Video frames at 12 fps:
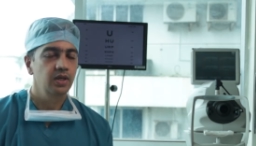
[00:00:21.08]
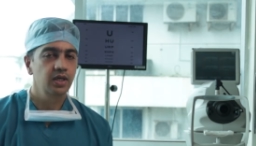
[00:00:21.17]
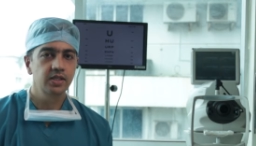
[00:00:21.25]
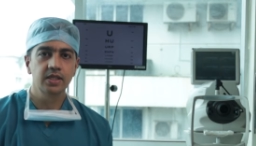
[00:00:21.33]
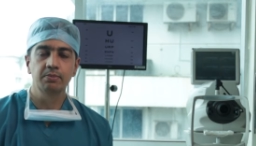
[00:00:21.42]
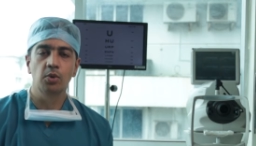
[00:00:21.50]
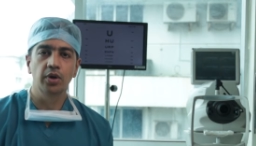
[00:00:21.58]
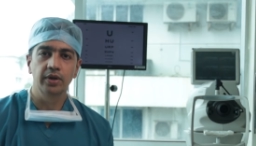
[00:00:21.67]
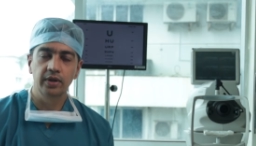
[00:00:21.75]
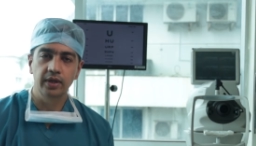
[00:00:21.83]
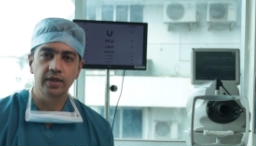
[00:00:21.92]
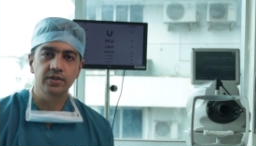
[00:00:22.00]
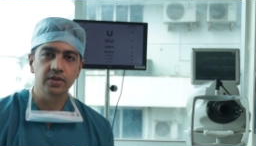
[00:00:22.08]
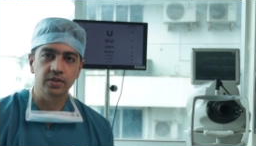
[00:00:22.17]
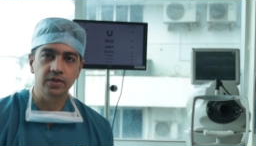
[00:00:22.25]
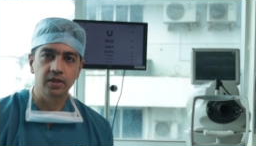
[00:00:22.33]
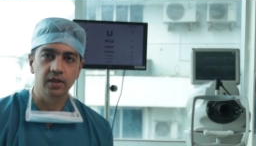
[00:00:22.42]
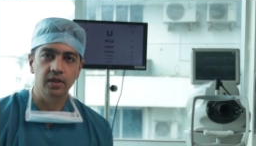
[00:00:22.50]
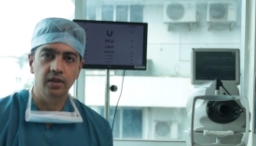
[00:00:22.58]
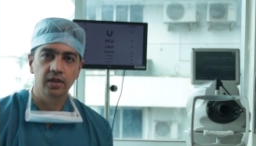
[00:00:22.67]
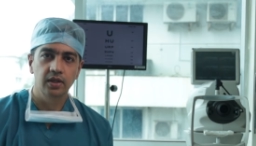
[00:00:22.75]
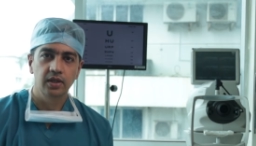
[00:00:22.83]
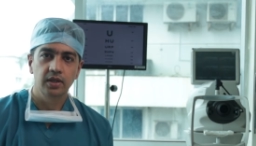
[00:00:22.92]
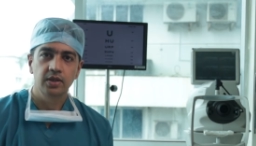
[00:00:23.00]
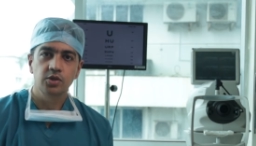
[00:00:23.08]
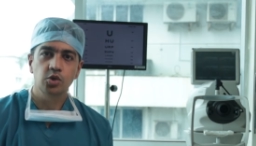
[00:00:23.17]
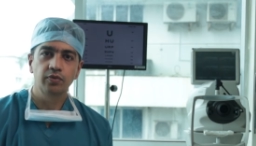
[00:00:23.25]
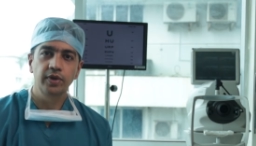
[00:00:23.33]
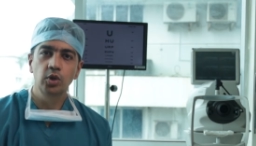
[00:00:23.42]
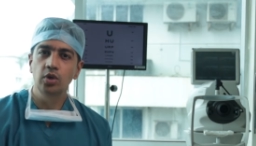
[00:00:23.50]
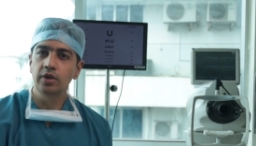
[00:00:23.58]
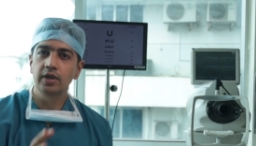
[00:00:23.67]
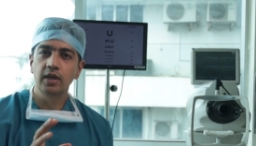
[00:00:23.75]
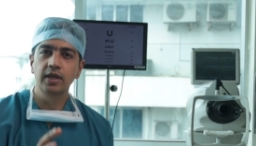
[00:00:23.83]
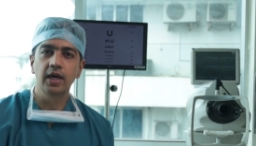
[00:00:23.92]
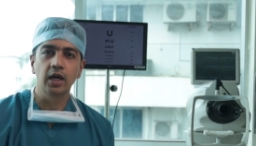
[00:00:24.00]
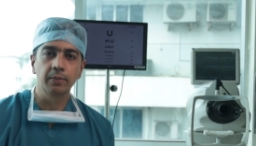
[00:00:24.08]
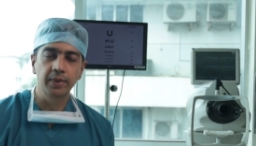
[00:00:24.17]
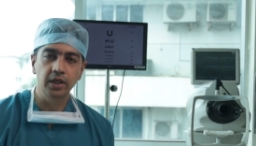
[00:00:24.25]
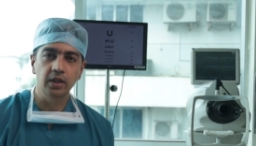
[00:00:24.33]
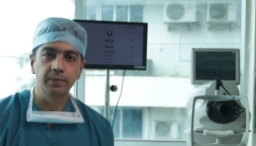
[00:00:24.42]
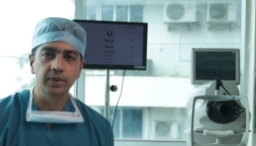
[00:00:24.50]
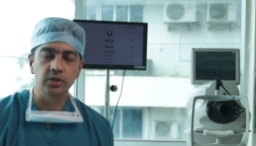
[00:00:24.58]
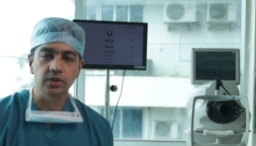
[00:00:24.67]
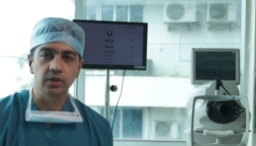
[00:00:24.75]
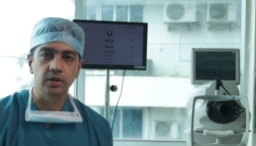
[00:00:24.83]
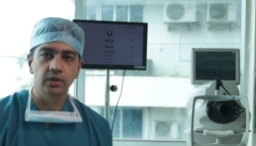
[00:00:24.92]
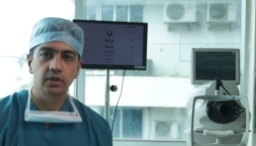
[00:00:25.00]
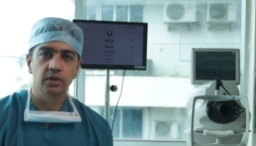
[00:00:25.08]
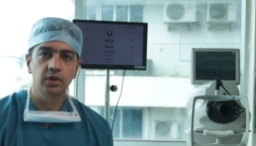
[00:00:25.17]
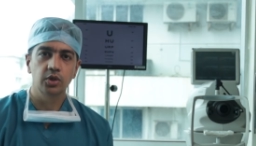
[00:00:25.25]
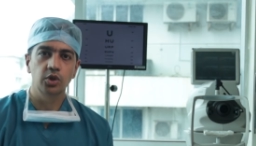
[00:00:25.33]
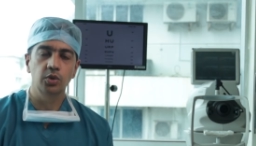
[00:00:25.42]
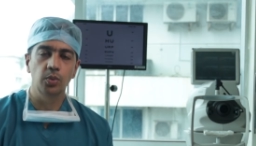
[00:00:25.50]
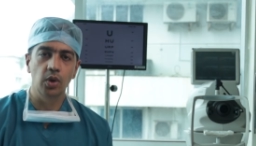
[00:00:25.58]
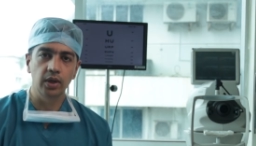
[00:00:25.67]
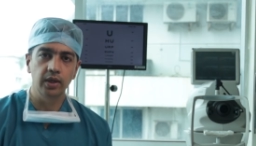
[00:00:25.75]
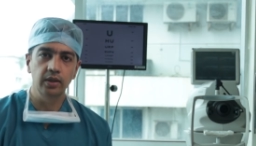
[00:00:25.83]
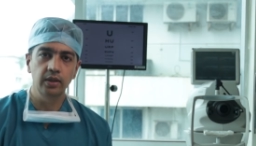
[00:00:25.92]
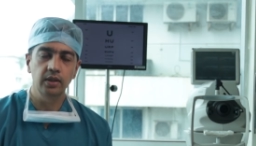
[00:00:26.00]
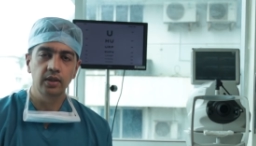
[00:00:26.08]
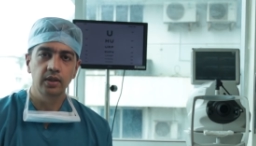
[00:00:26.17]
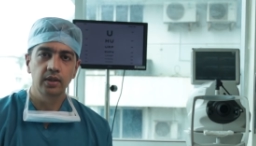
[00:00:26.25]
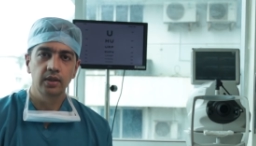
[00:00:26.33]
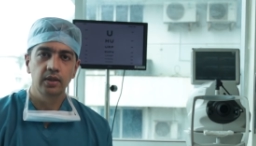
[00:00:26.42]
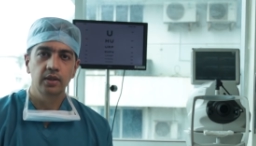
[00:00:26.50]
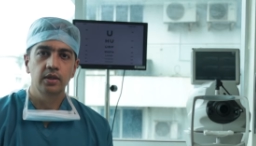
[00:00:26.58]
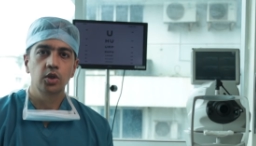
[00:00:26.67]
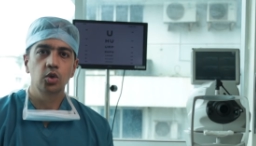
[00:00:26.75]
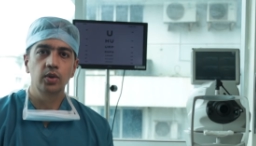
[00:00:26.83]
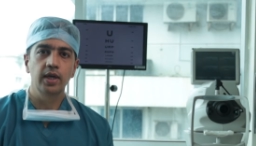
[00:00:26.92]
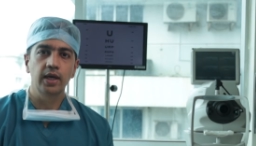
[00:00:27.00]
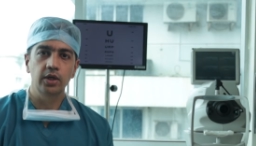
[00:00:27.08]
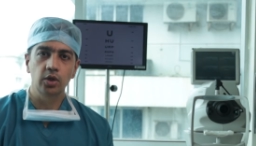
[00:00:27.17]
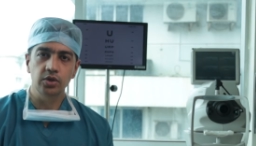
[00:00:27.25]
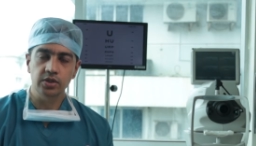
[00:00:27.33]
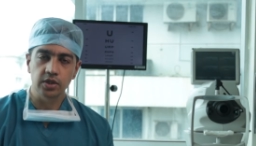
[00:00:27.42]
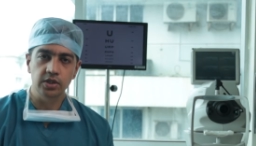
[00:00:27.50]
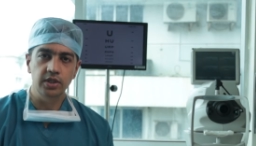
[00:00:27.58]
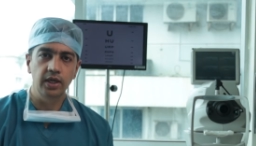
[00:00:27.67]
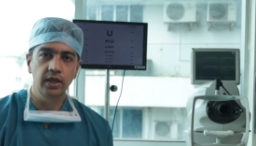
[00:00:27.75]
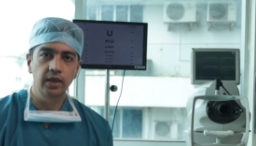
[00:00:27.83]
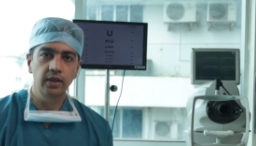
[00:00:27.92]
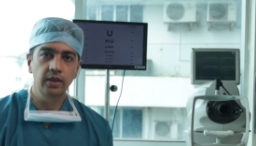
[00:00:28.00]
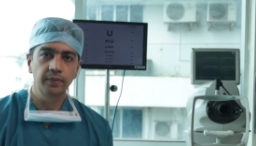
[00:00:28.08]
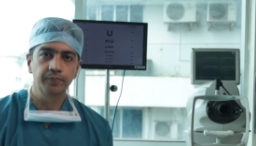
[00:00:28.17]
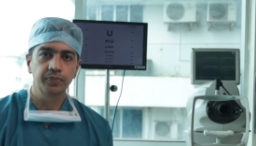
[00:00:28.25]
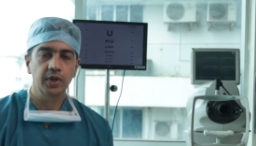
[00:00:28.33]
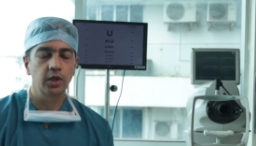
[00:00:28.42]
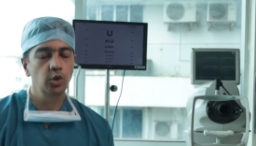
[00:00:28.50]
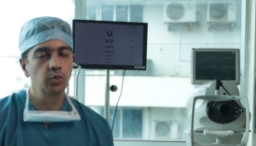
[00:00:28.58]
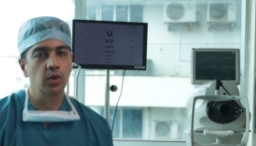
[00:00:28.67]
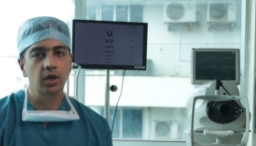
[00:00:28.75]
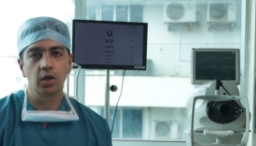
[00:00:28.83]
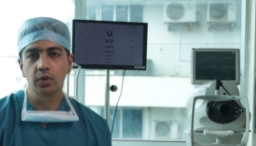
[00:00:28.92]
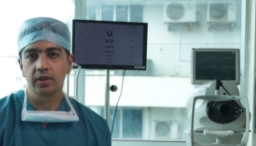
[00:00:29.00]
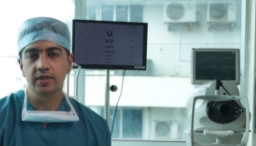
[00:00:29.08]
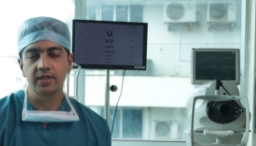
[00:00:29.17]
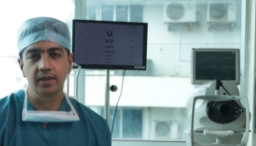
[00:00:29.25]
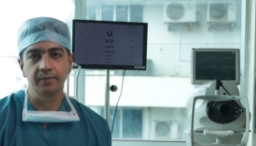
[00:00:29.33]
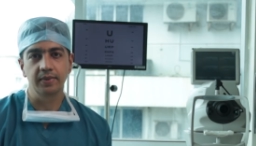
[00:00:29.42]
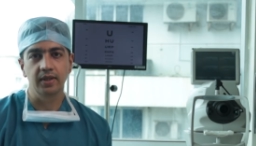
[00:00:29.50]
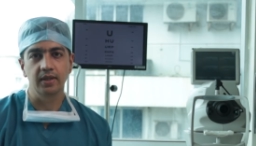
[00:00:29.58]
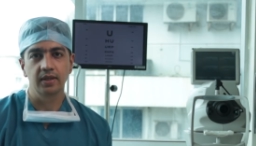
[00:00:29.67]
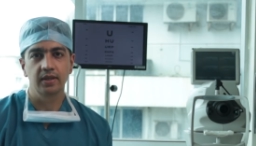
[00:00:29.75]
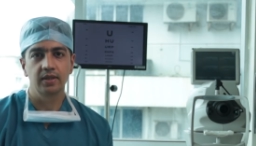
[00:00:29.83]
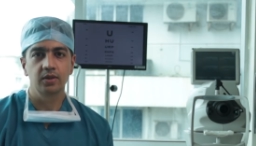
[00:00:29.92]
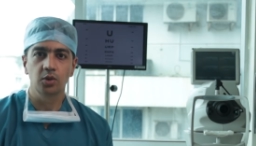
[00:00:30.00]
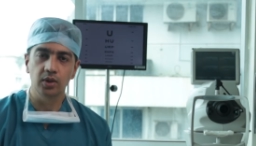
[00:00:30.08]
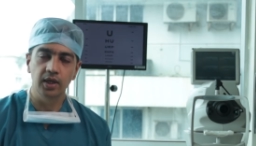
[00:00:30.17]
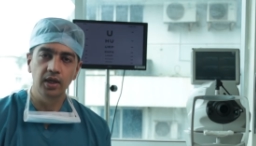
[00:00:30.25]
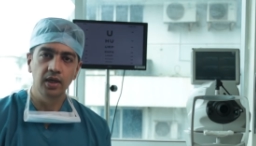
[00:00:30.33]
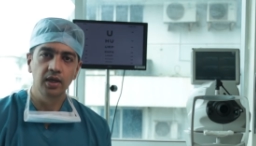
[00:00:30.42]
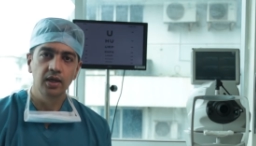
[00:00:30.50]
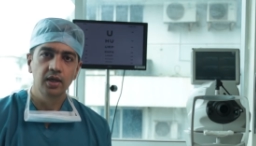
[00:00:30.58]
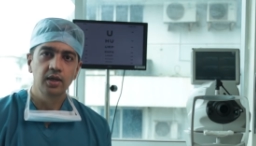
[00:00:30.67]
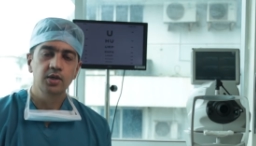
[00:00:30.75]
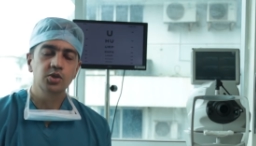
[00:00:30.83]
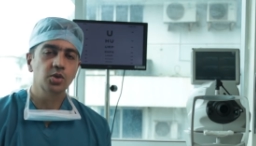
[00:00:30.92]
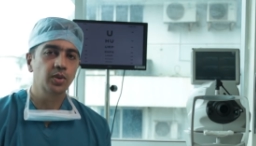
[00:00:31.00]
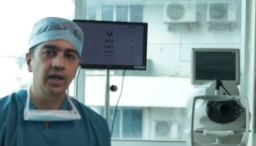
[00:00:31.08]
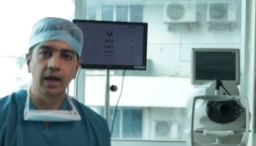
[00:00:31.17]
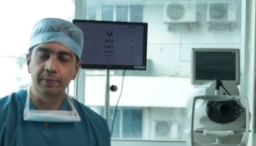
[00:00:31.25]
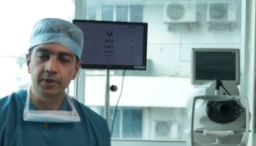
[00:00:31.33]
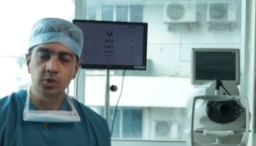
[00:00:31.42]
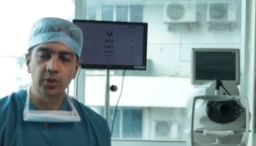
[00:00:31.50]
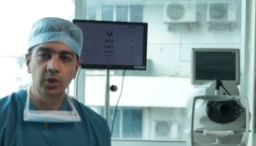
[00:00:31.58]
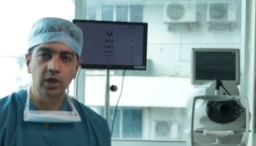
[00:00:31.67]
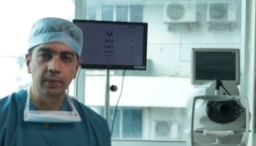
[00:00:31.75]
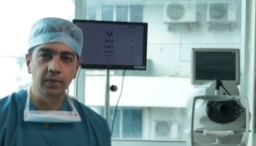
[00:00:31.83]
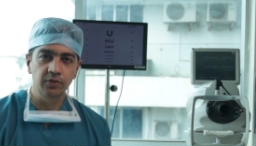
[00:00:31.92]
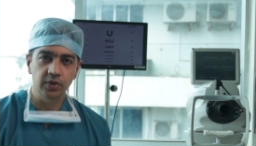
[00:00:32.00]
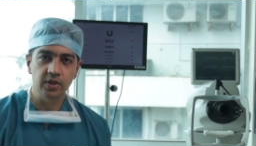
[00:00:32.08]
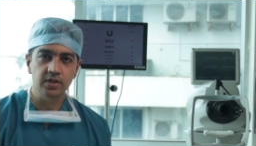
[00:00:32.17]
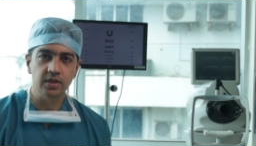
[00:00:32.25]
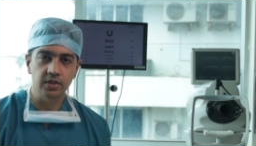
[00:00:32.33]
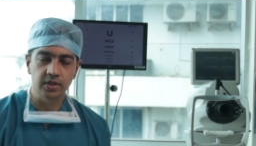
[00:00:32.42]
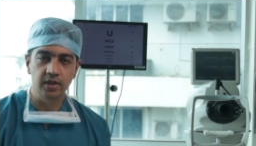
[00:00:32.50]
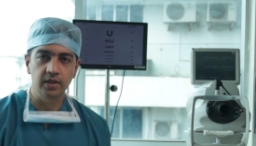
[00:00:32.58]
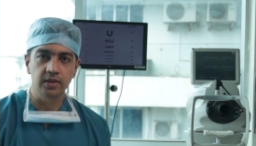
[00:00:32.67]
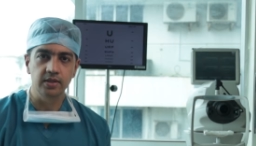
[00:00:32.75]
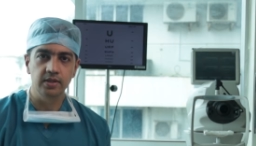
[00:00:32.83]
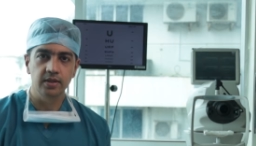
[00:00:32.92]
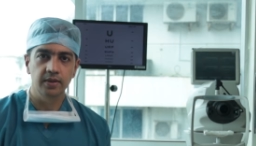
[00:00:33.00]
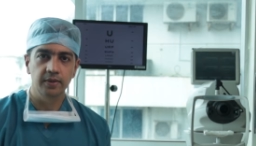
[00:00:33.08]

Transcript: It's a modern day surgery. So we don't really admit the patient. You walk in, you get your surgery done and you walk out the same day okay so what happens when you come in for your surgery is